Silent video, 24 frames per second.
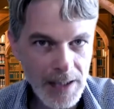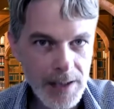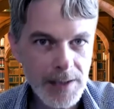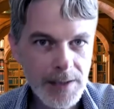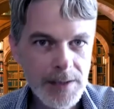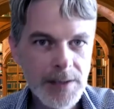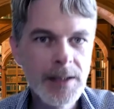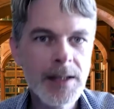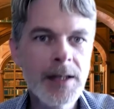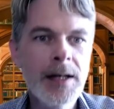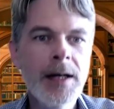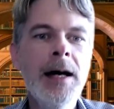
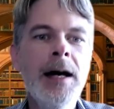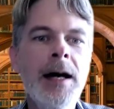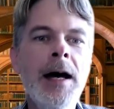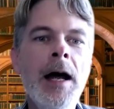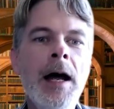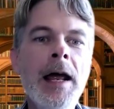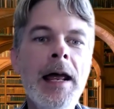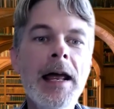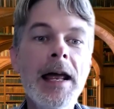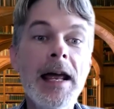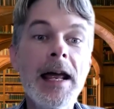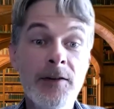bad.
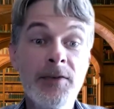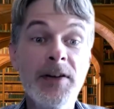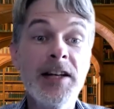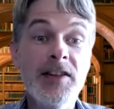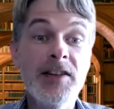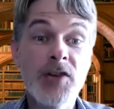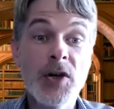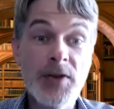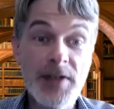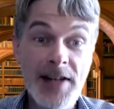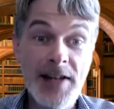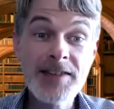If it
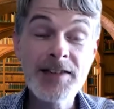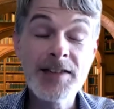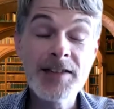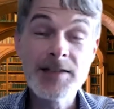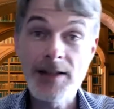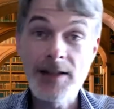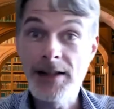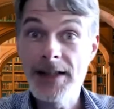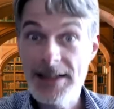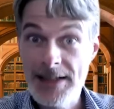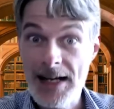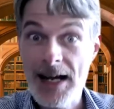is
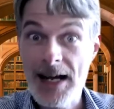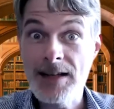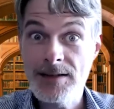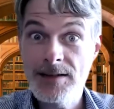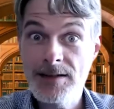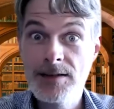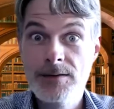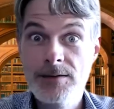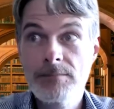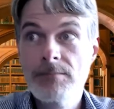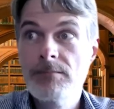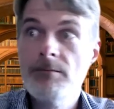unnecessary,
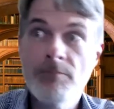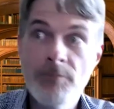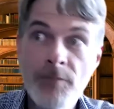yes,